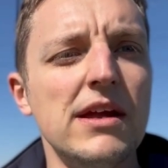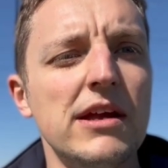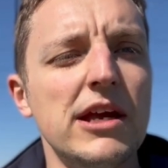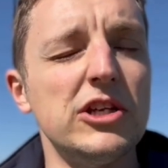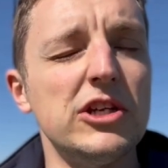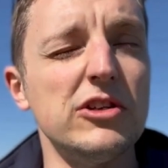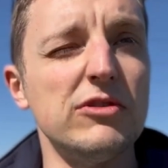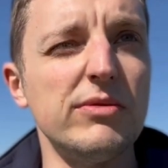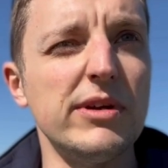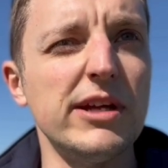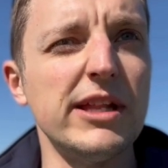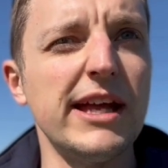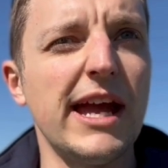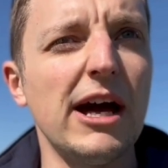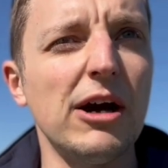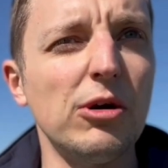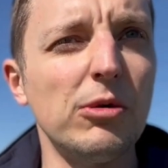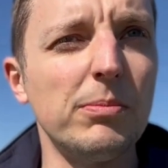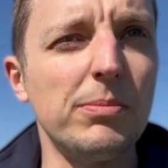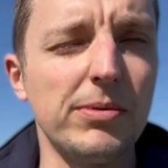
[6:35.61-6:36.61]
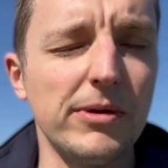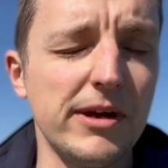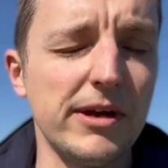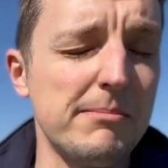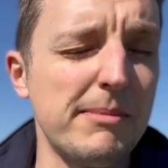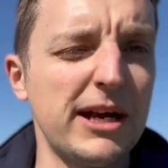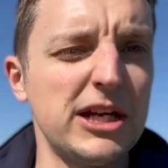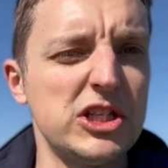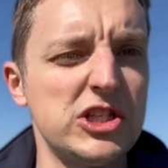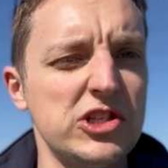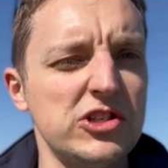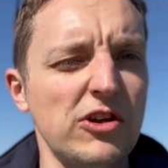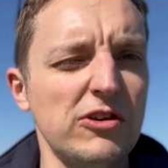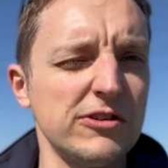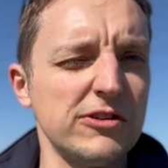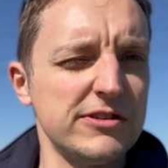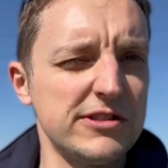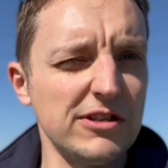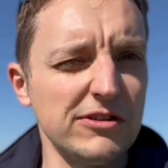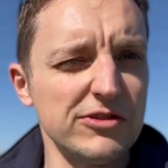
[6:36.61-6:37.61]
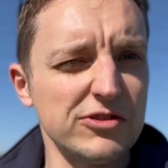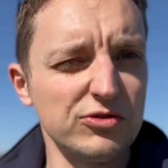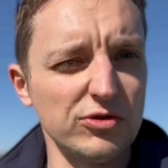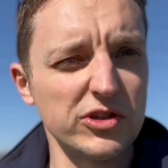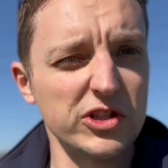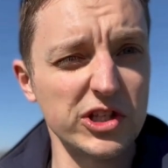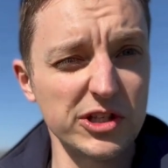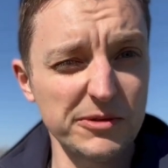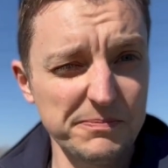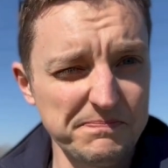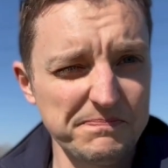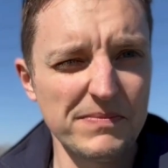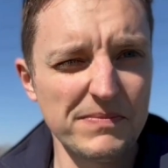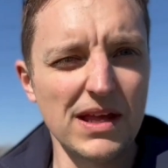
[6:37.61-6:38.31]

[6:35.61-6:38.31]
it should really help manage soil structure